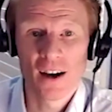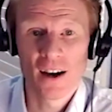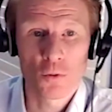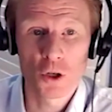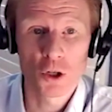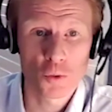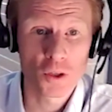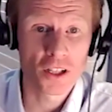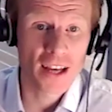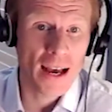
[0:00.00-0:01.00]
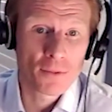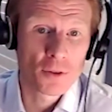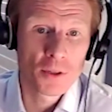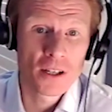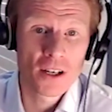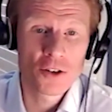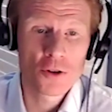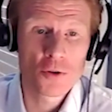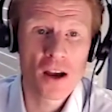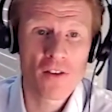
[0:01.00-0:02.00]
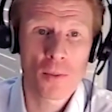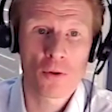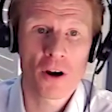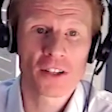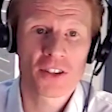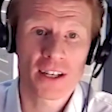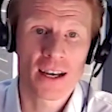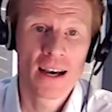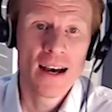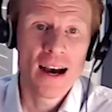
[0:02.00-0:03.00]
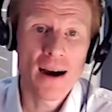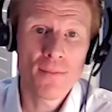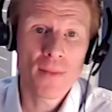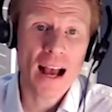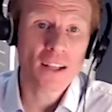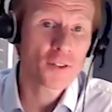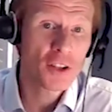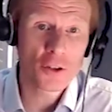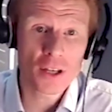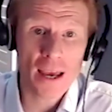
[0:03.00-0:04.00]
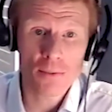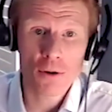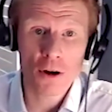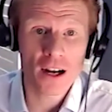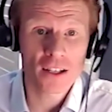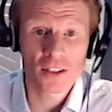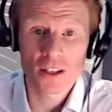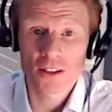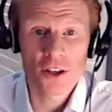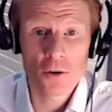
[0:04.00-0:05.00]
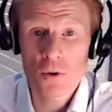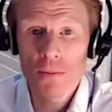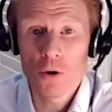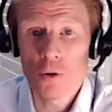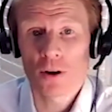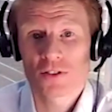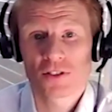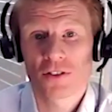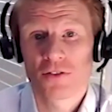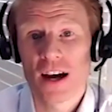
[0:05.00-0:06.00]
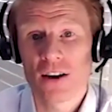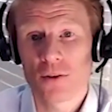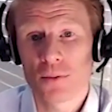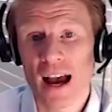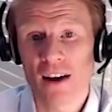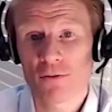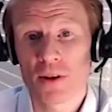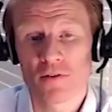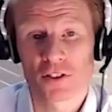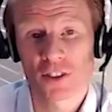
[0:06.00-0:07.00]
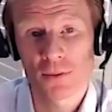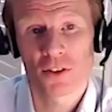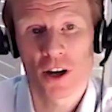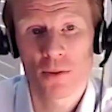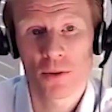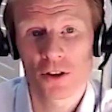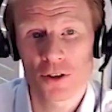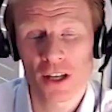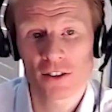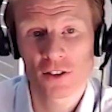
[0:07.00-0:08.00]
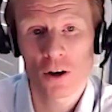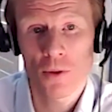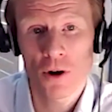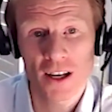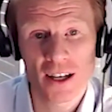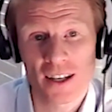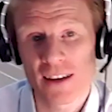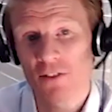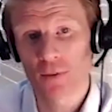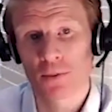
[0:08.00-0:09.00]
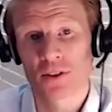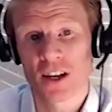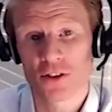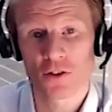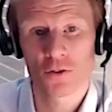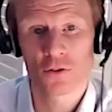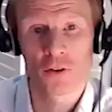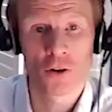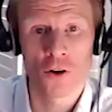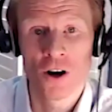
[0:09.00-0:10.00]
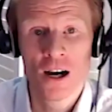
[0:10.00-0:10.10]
the world will adapt to a new way of operating. As for the UK progress, we're more positive now than we have been for some time on the UK stock market, given the potential for